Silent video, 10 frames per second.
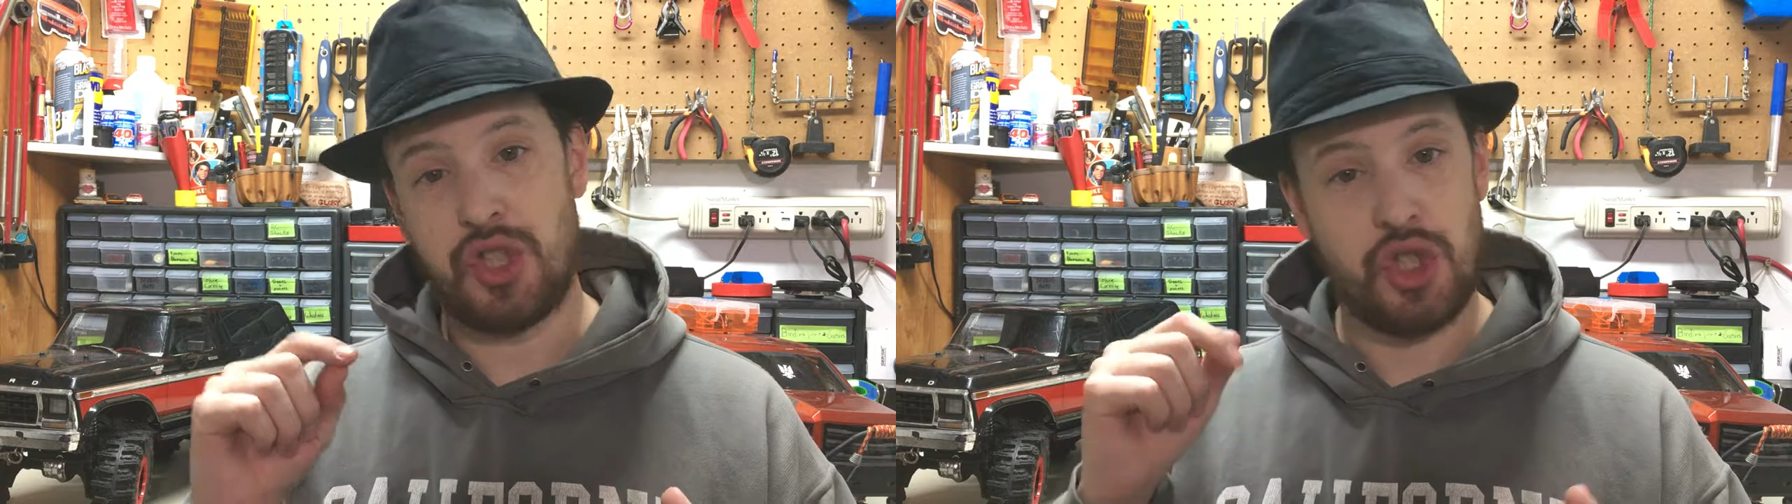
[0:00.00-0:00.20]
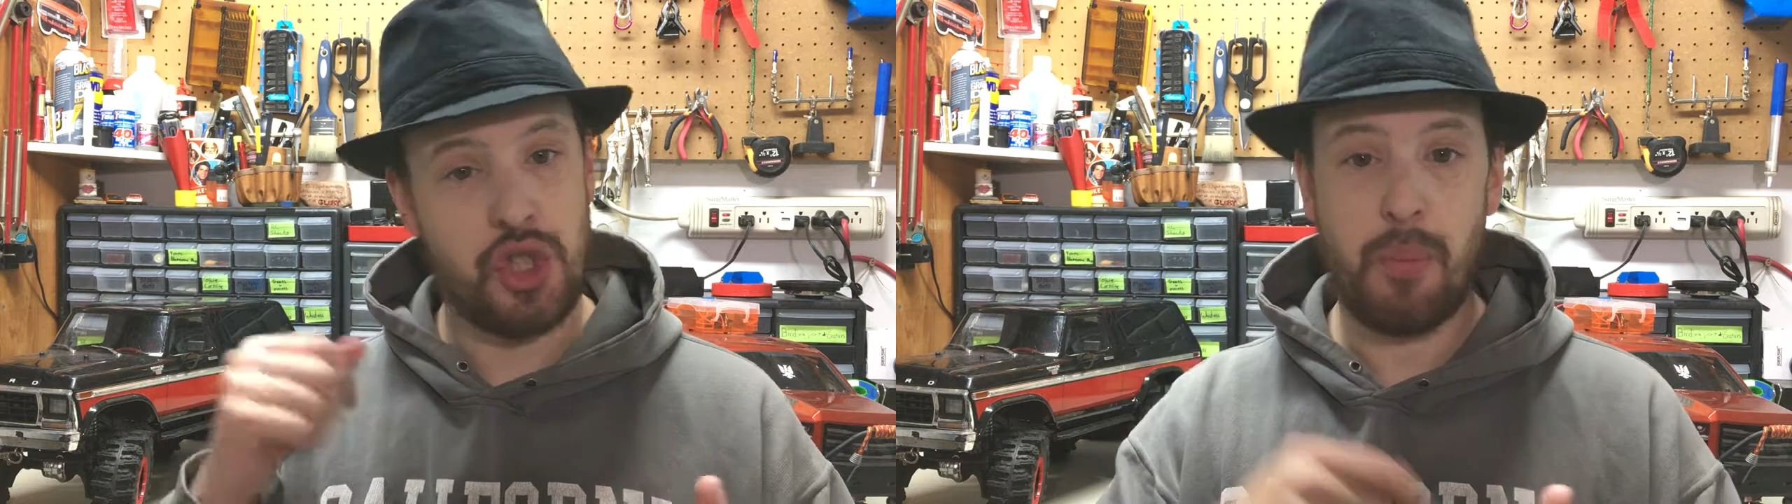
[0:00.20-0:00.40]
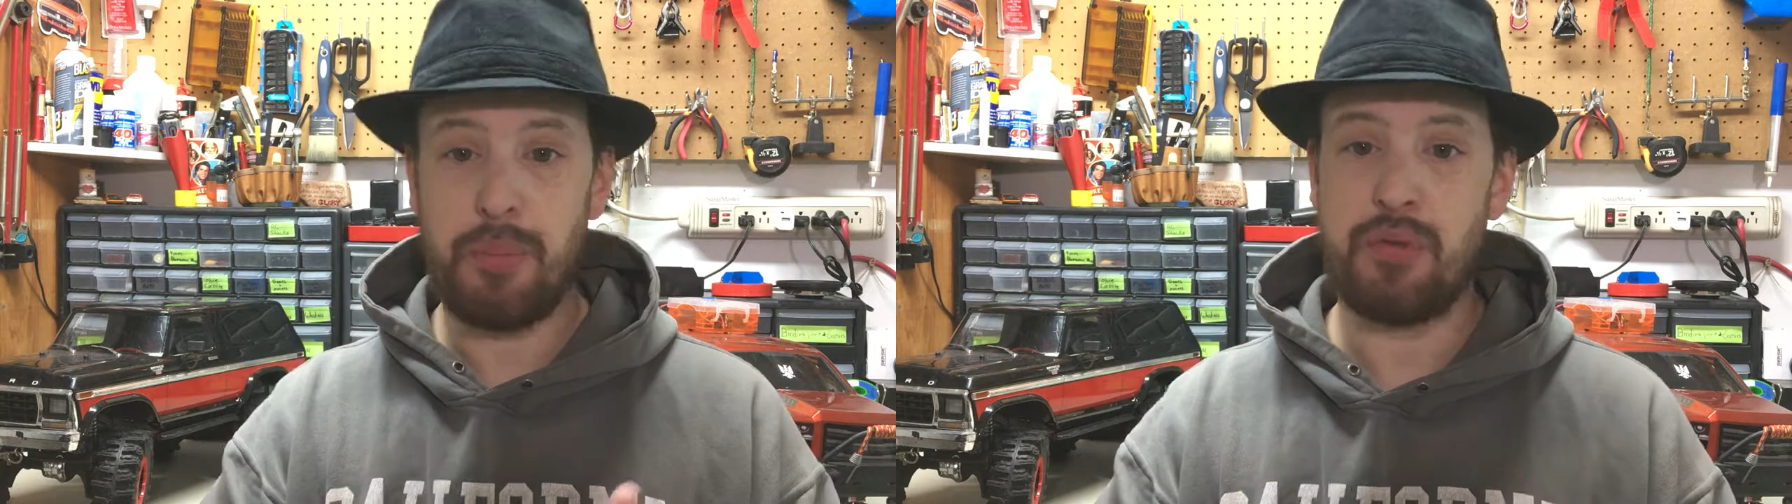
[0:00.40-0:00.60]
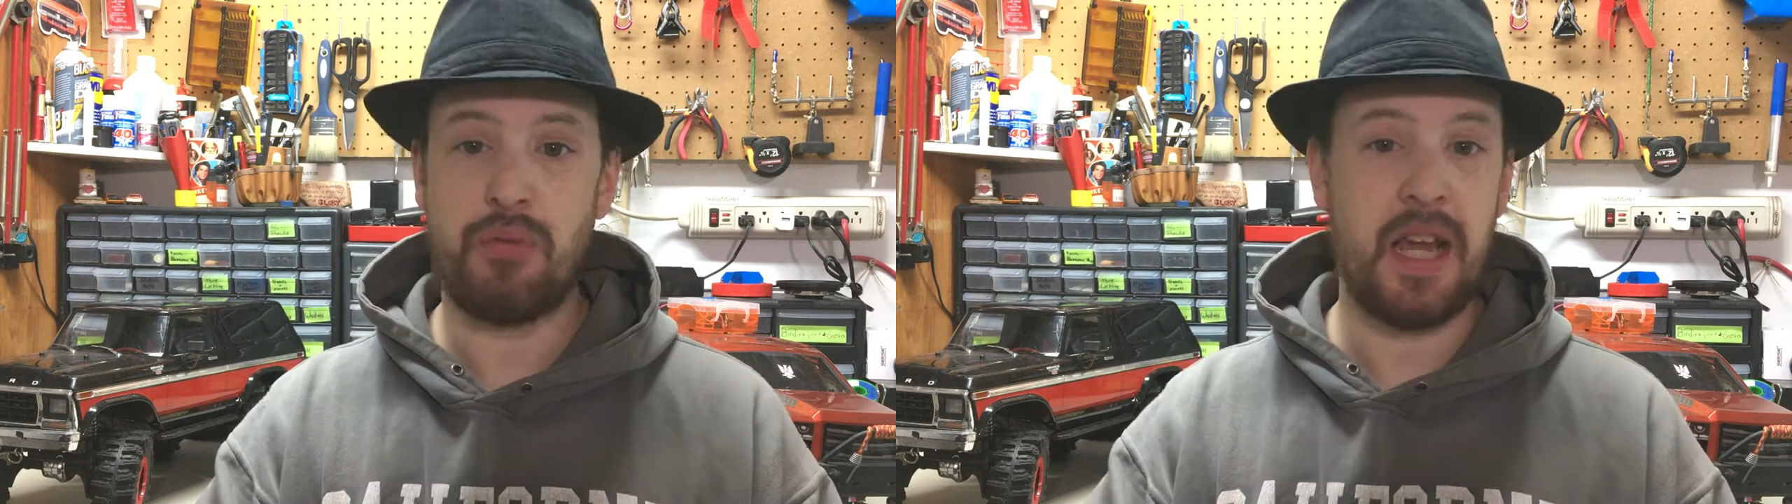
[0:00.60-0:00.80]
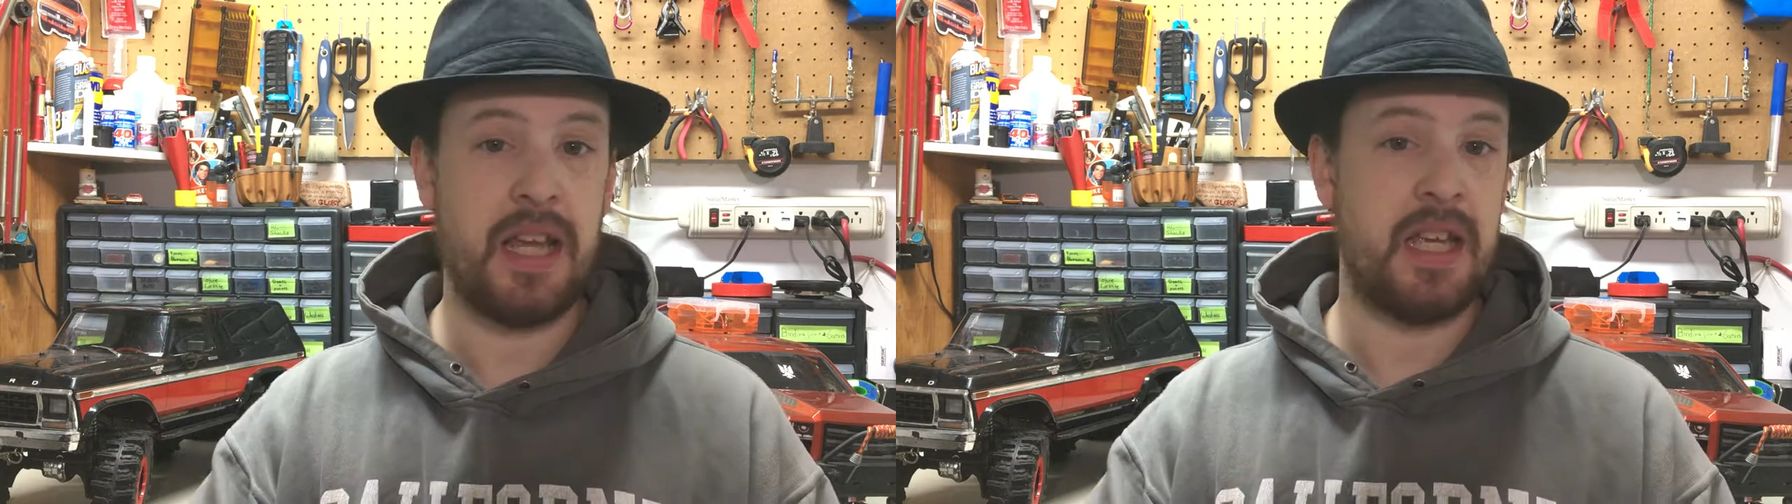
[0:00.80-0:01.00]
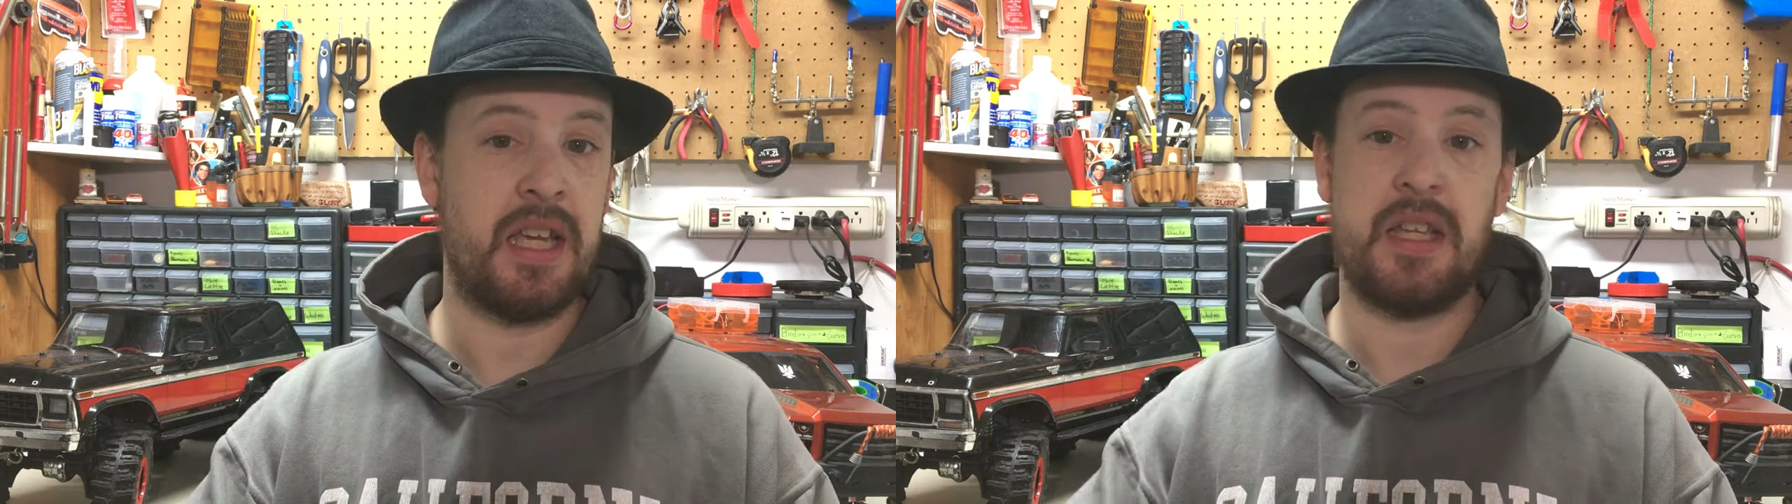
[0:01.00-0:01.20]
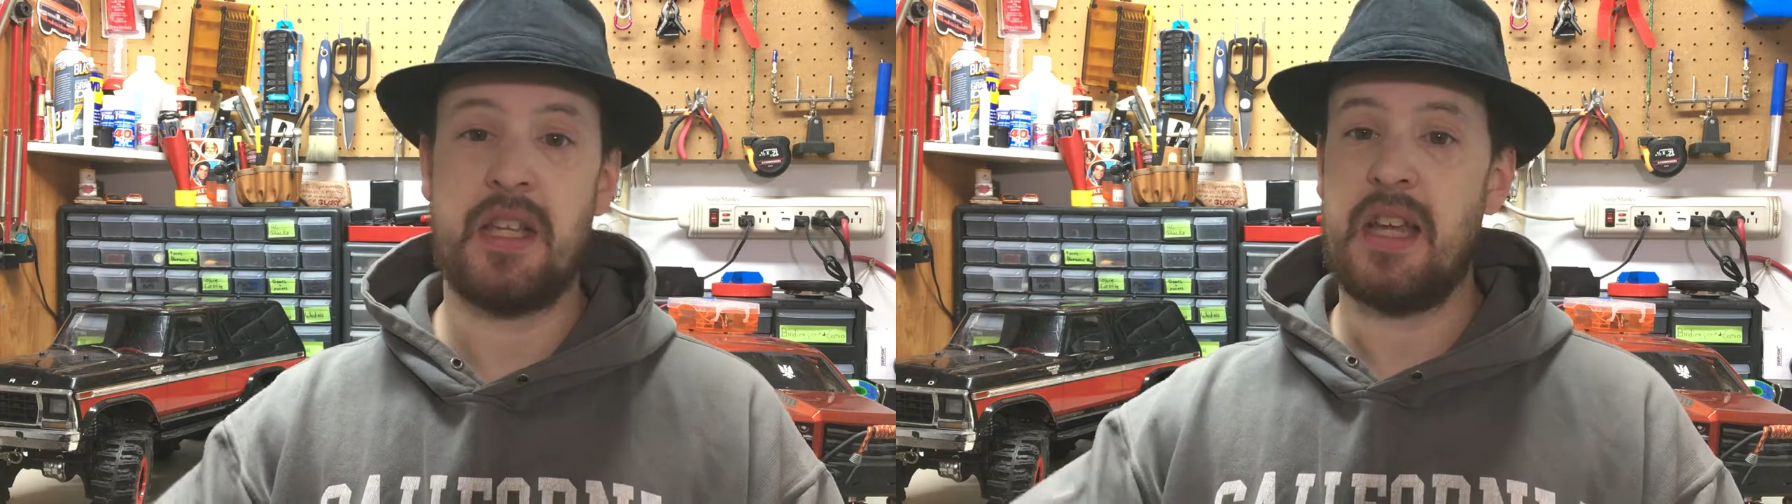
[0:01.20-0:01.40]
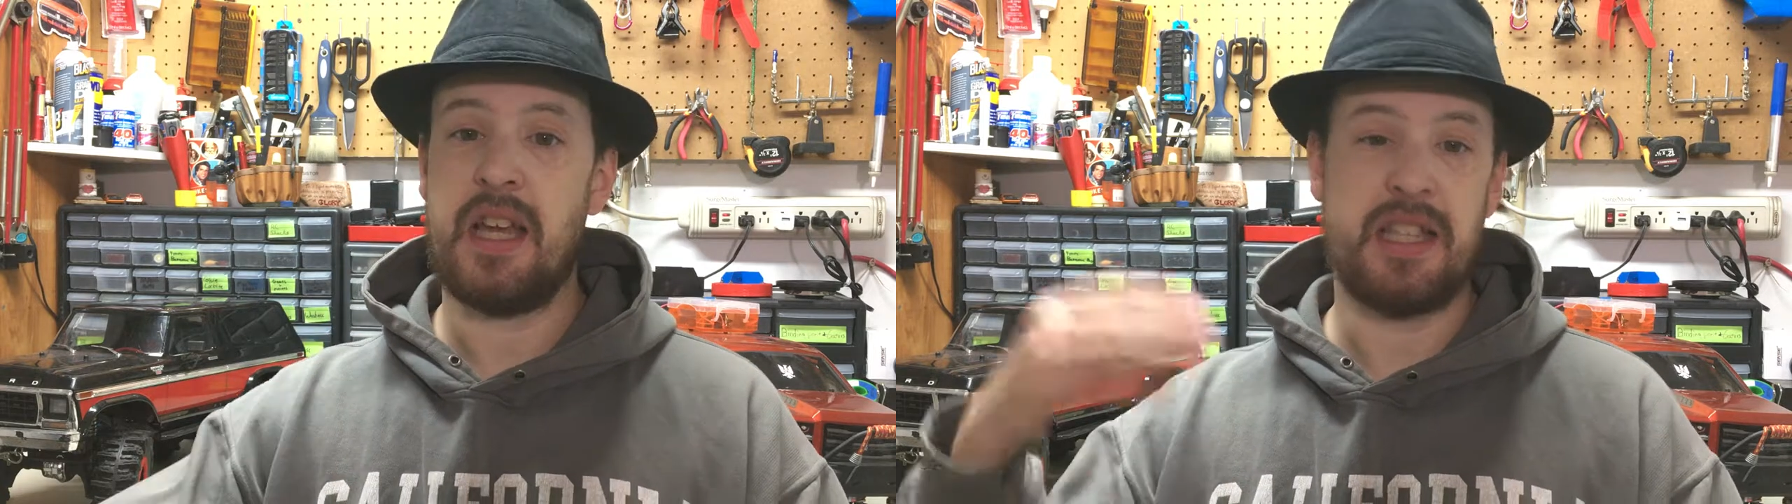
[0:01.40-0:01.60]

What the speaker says: jumping right in